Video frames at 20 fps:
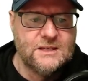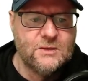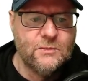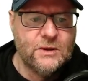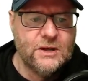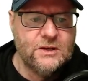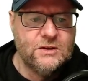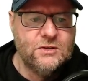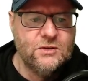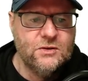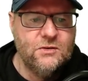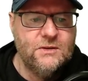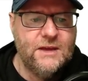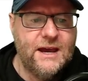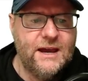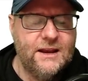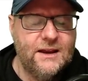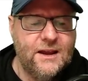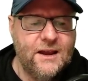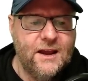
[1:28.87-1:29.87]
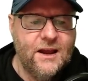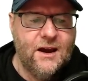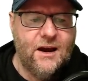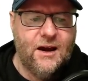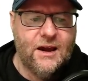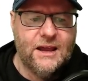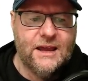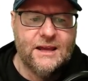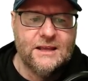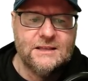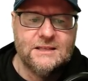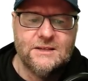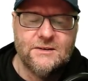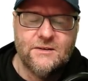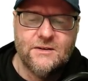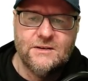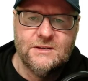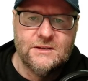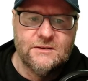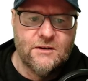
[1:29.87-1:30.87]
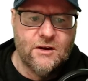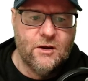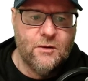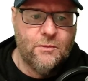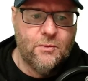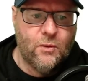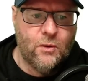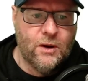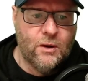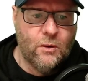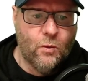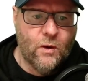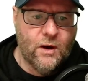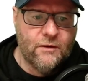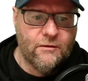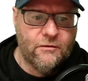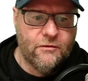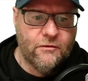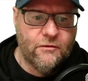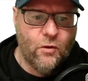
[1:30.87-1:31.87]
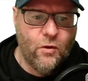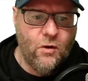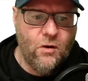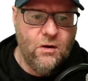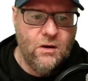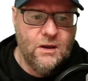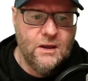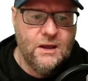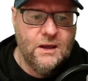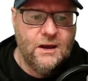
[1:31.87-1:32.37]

And when I do that, I get 0.14.